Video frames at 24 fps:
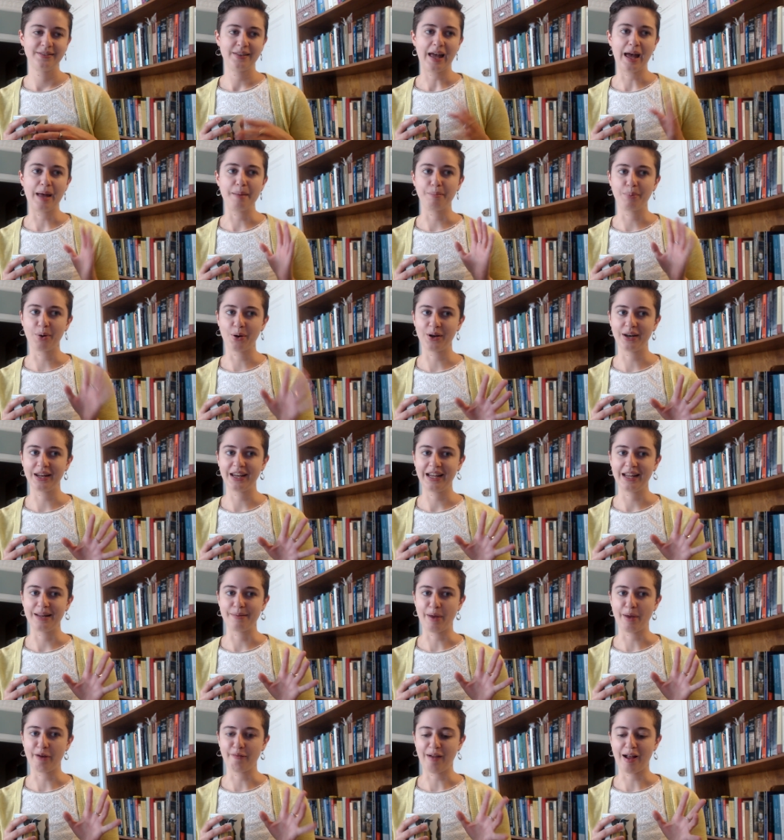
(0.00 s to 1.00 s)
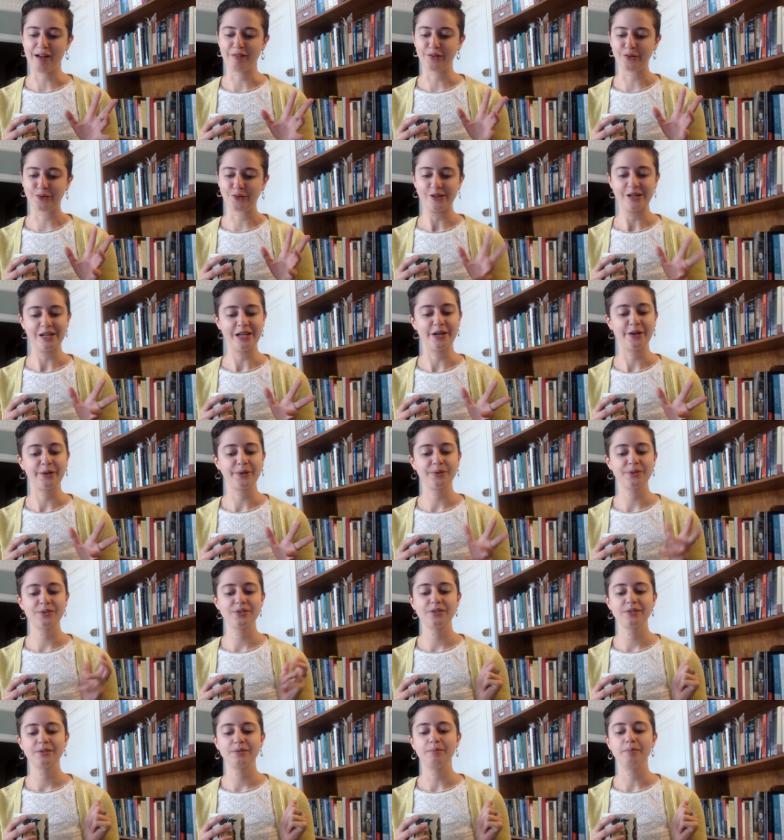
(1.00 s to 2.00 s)
and put it in my Ravelry
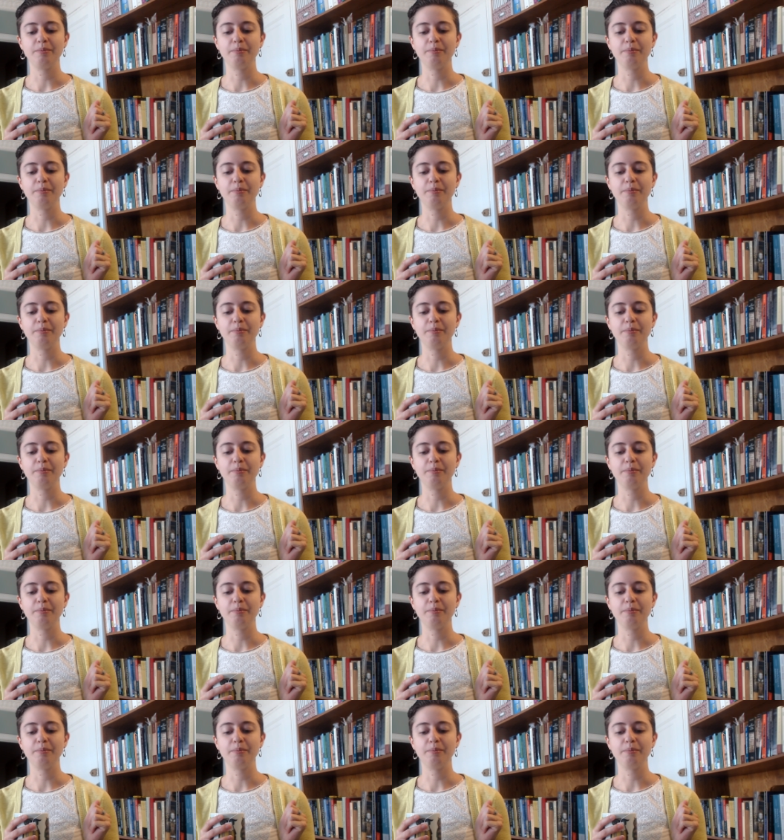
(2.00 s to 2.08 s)
notes.